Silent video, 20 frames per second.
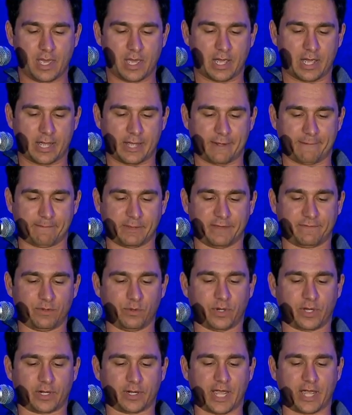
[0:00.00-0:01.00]
Um, if you
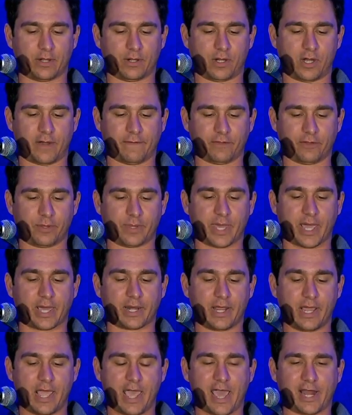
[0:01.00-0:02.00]
want to uh, offload
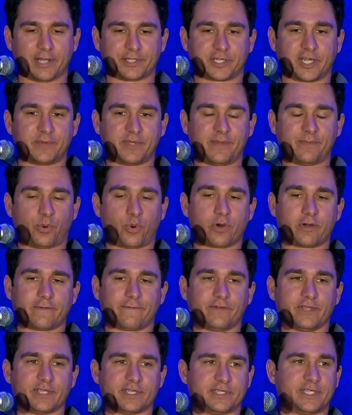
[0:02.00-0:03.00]
that. And it's going to be important
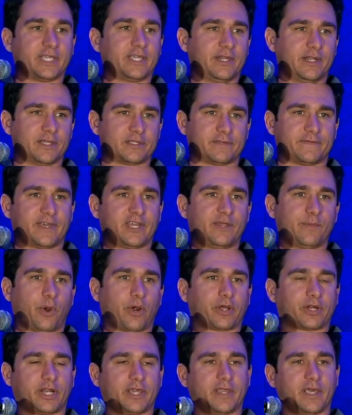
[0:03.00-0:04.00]
for the stickiness of any
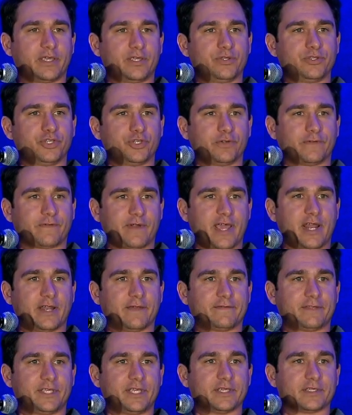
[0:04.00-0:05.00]
marketing that you do for
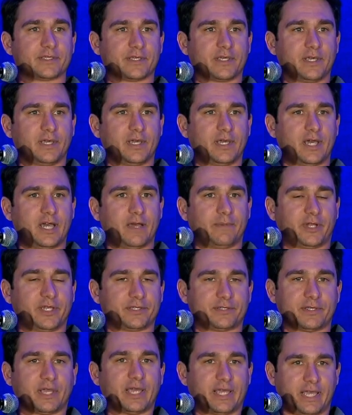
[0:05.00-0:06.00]
NFTs. Uh,
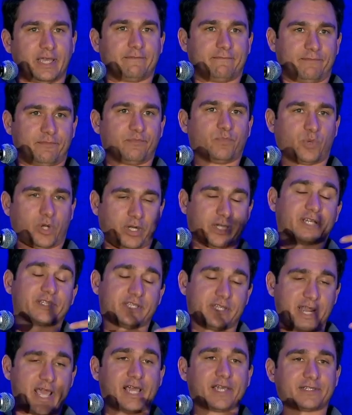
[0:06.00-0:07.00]
because what I'll get to
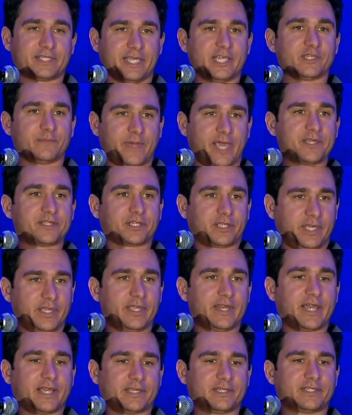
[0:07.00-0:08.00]
next is basically the
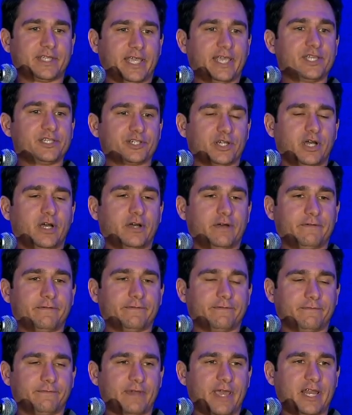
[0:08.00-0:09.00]
next stage of
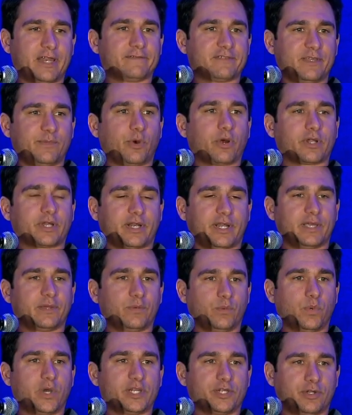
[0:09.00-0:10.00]
NFT
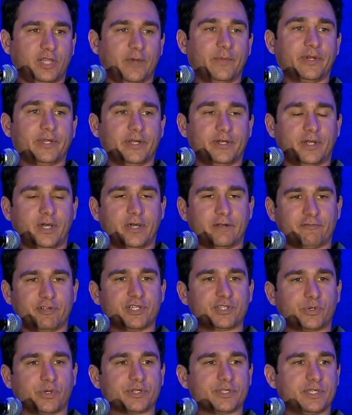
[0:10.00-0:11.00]
marketing when you're limited on
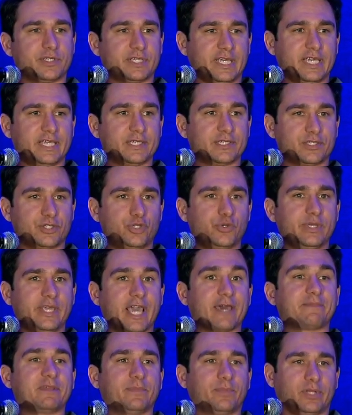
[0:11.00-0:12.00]
resources is to
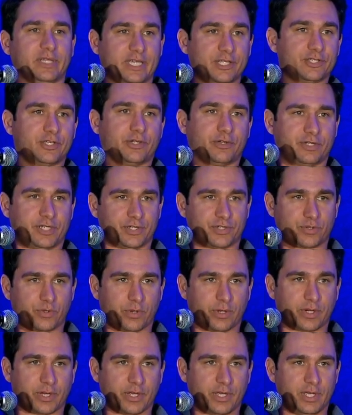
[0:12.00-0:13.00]
get people into your
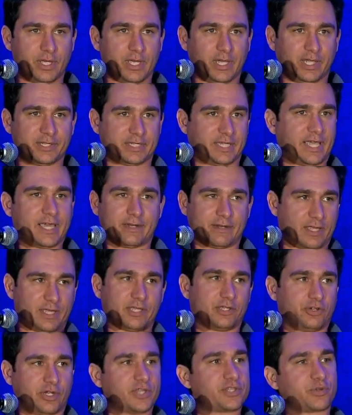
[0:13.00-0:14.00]
Discord. Because again,
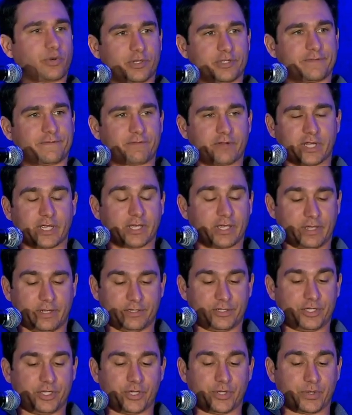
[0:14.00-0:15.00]
your Discord's free
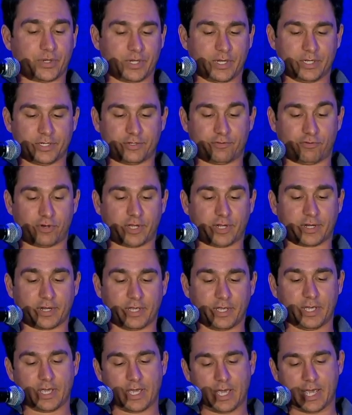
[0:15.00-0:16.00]
to you to run.
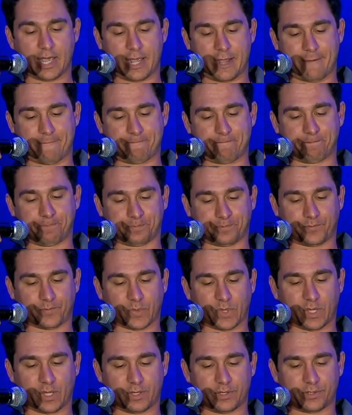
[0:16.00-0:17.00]
Um,
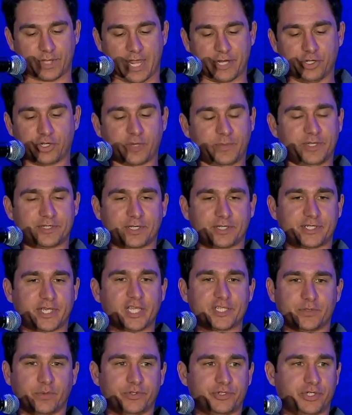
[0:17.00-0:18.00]
and you can be
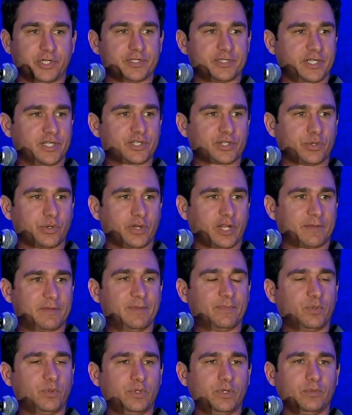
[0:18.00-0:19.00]
successful with just Discord. Like
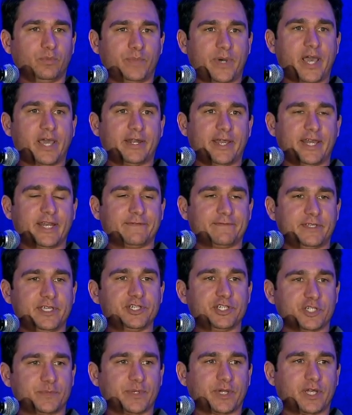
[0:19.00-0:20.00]
people will buy an NFT
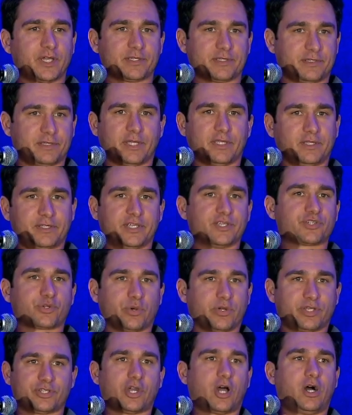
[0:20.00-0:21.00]
just because the
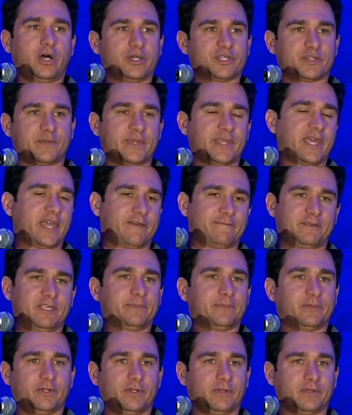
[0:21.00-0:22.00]
Discord is awesome and they have
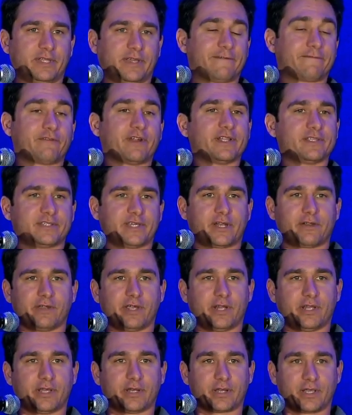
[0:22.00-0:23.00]
people, they have friends that are
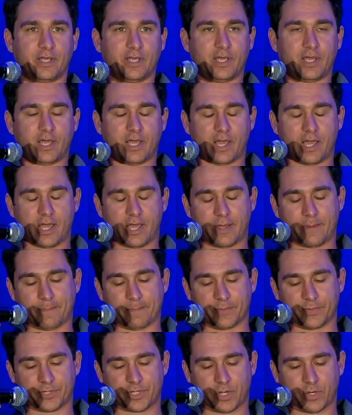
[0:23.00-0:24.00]
in it.
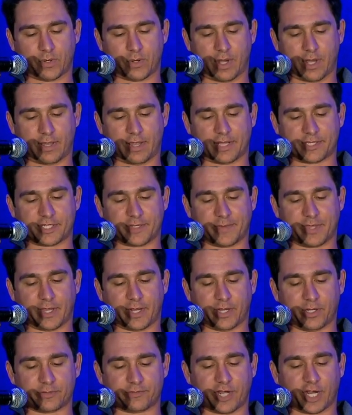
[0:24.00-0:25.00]
Um, so uh, that's something that I
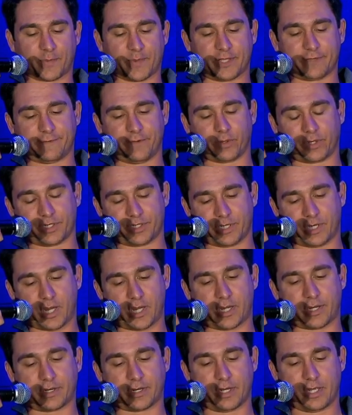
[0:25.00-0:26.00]
always recommend focusing
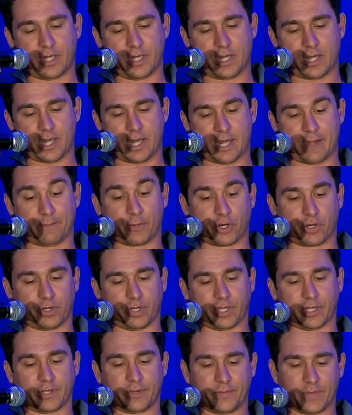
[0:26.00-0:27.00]
on um,
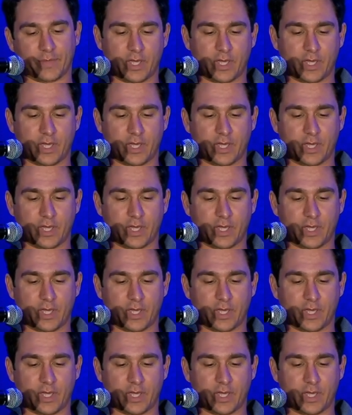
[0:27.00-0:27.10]
early.